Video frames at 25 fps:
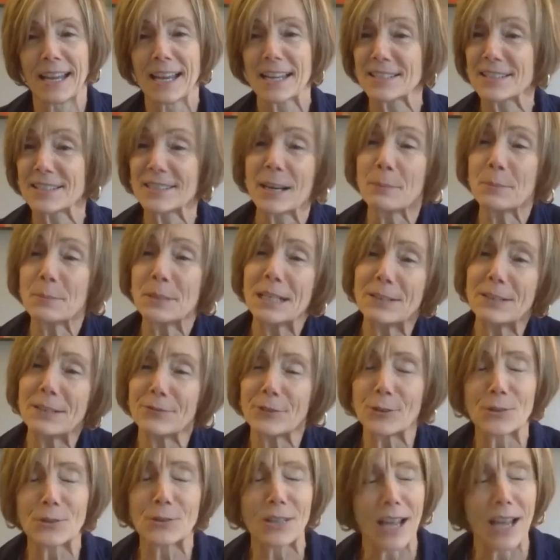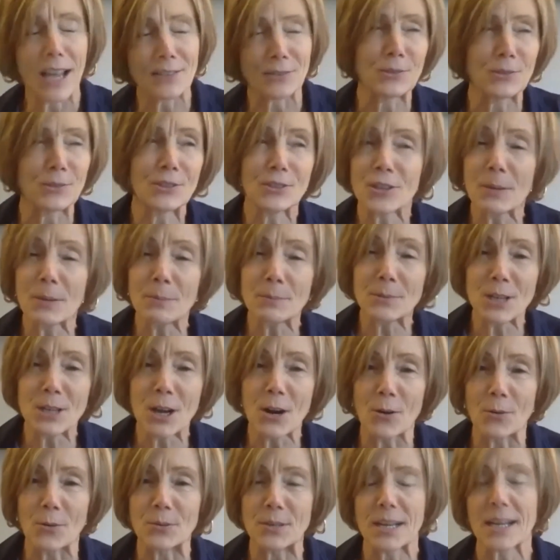Some need fertilizer. Some
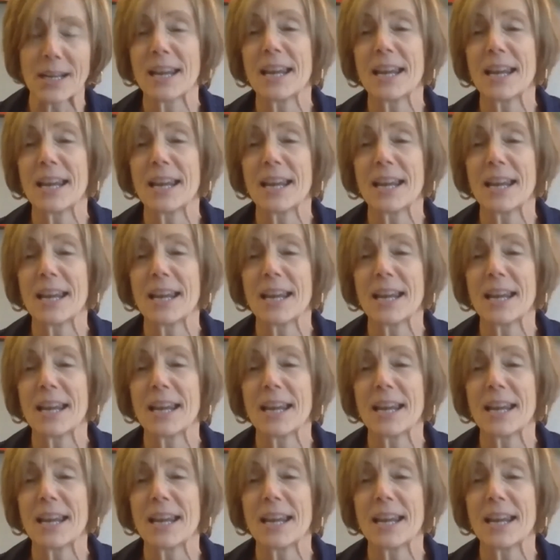don't.